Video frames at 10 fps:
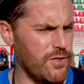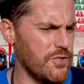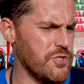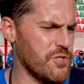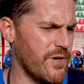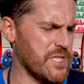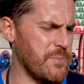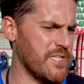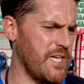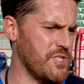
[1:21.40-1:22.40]
not just our
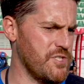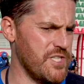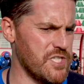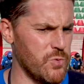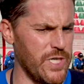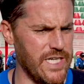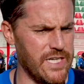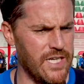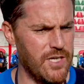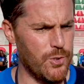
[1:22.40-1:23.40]
expectations this week,
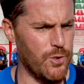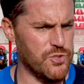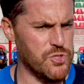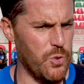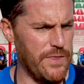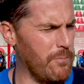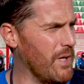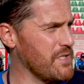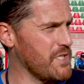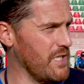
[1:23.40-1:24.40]
but also in the
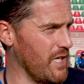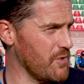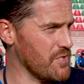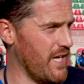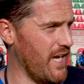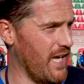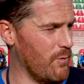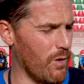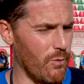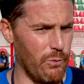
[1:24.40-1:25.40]
months and years ahead
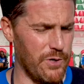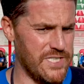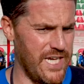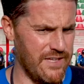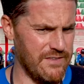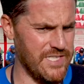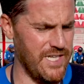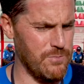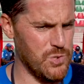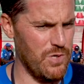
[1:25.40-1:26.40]
where we want to take the
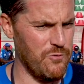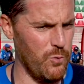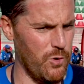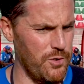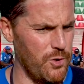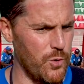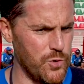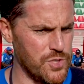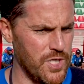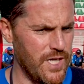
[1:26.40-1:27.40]
team, so everyone
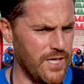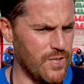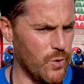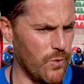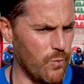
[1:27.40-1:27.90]
knows, that